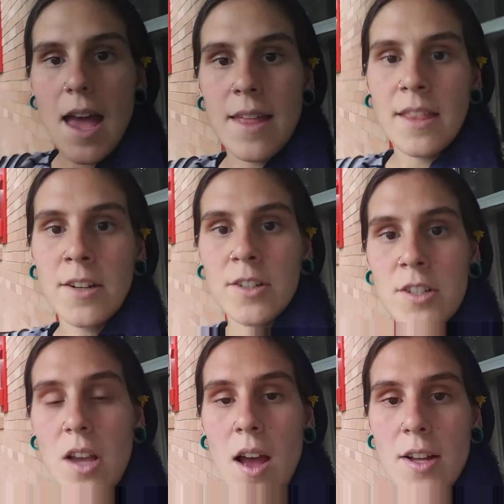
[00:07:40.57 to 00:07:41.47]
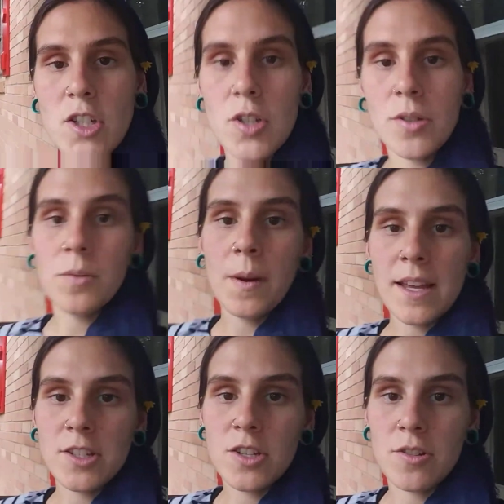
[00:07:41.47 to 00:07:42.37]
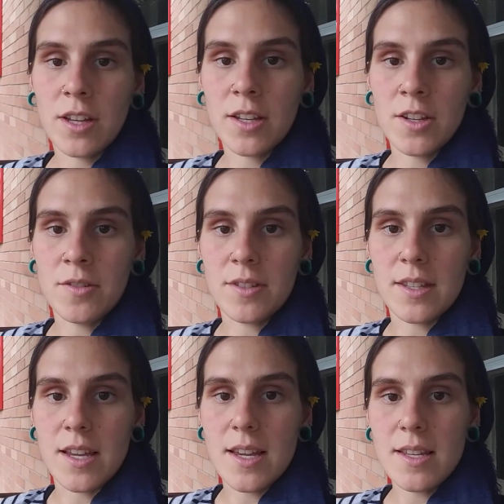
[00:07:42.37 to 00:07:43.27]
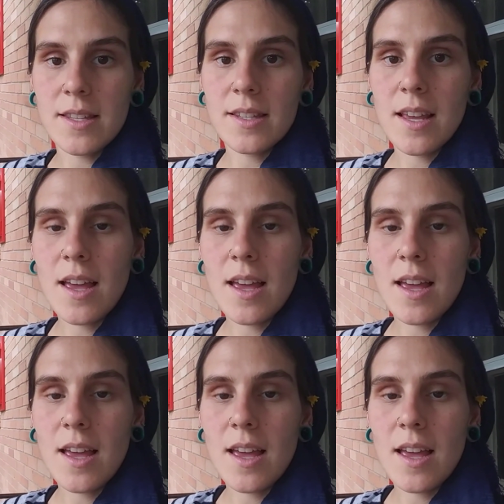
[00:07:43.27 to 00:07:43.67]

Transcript: And there's 2 ways you can use these.